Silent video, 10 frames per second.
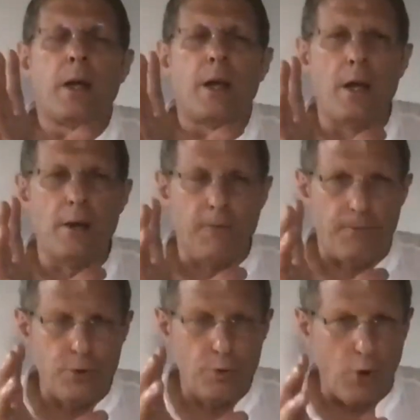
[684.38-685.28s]
If
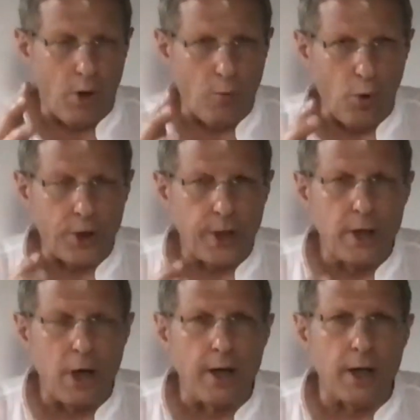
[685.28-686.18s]
you are working
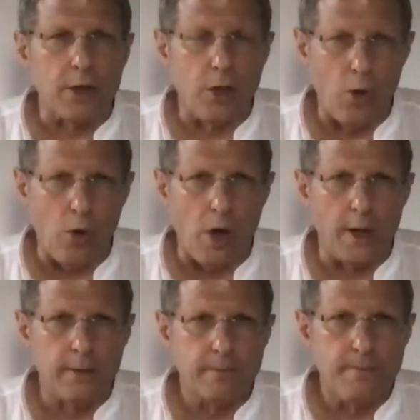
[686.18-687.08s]
on a koan,